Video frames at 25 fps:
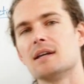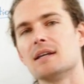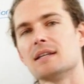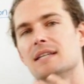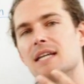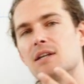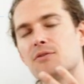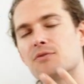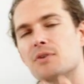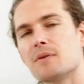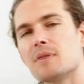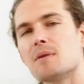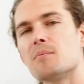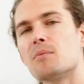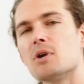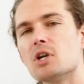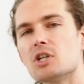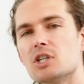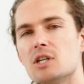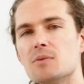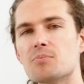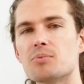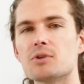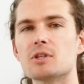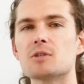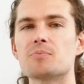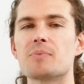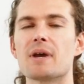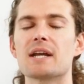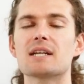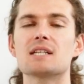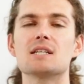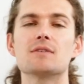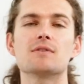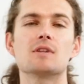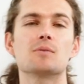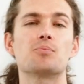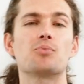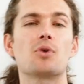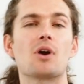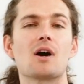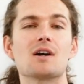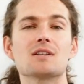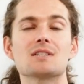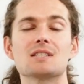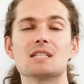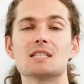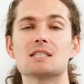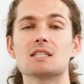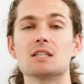Yet from the merchant perspective, the
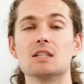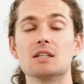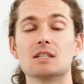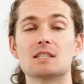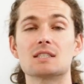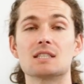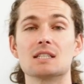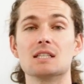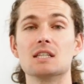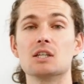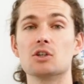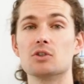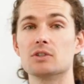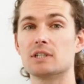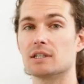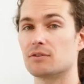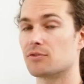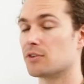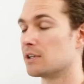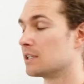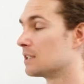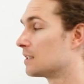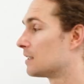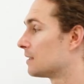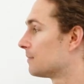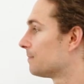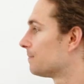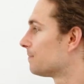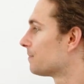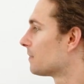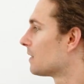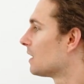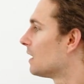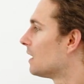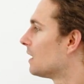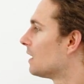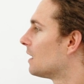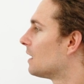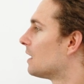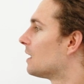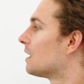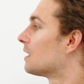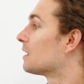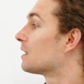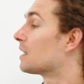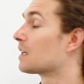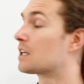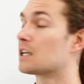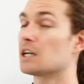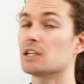process looks a little different.
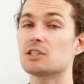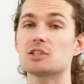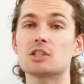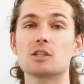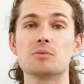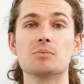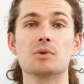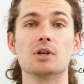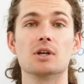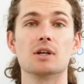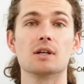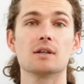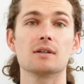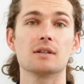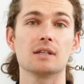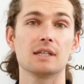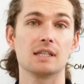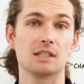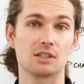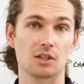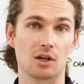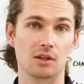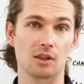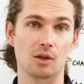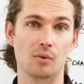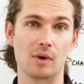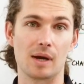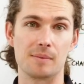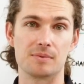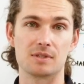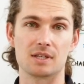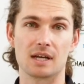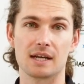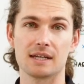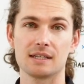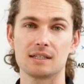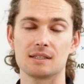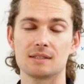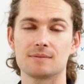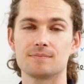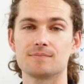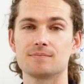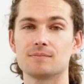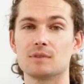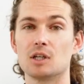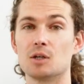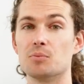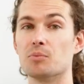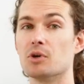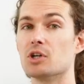The customer is on the website,
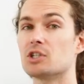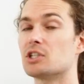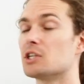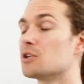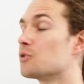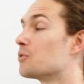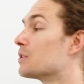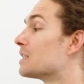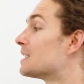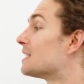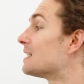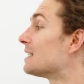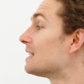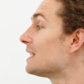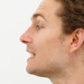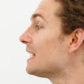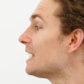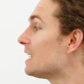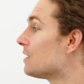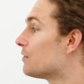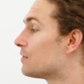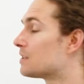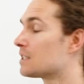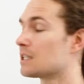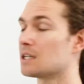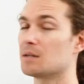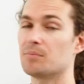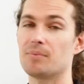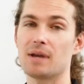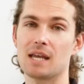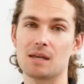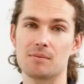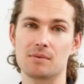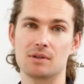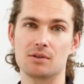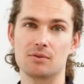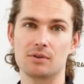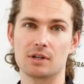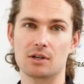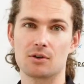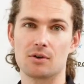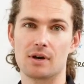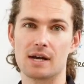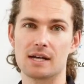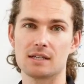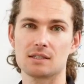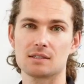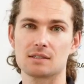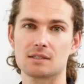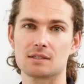a merchant receives a payment
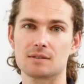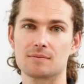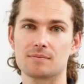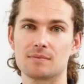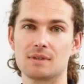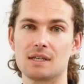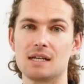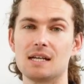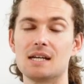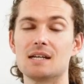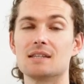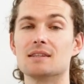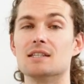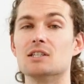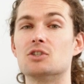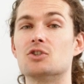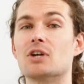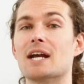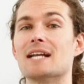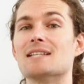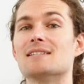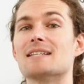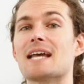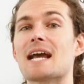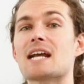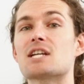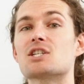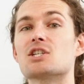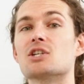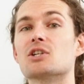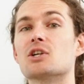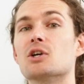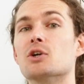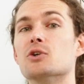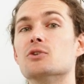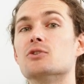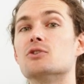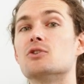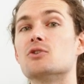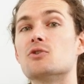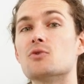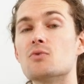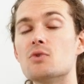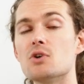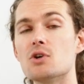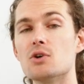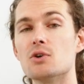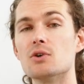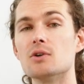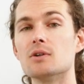request, the transaction goes
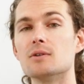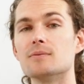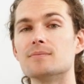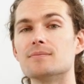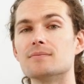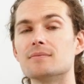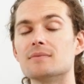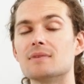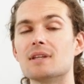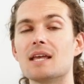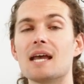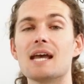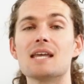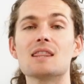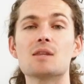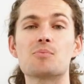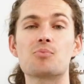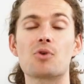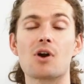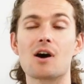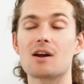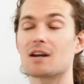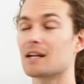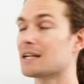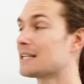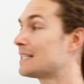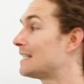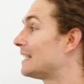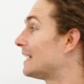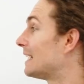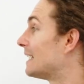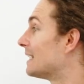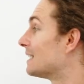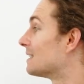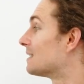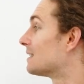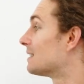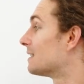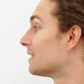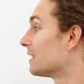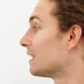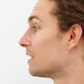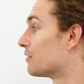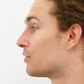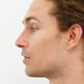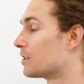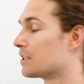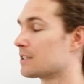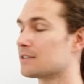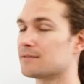through, and the product is
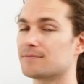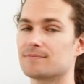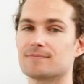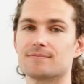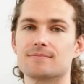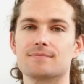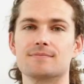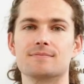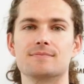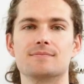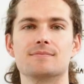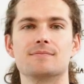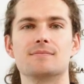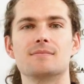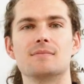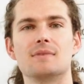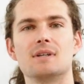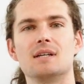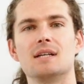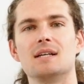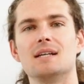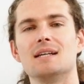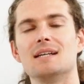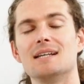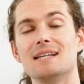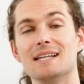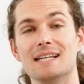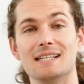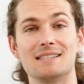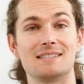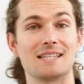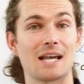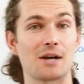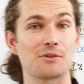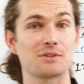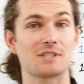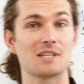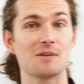delivered. It sounds